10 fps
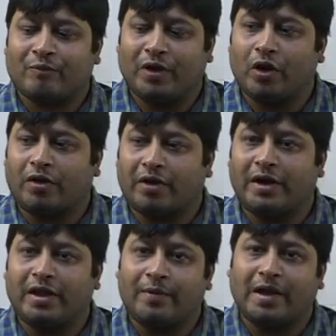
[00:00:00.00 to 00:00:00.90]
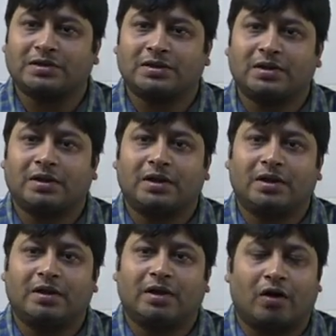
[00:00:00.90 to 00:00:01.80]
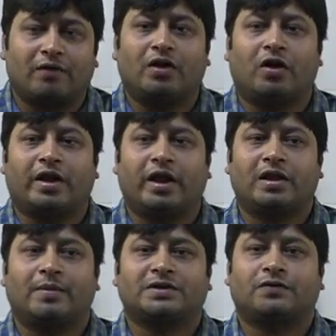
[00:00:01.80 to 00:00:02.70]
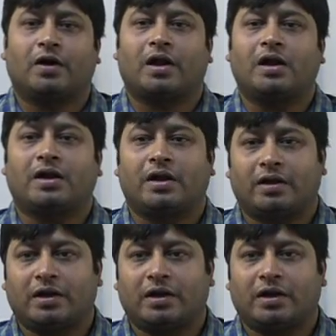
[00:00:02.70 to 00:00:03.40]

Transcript: We will not treat them as, or will not take them as for granted.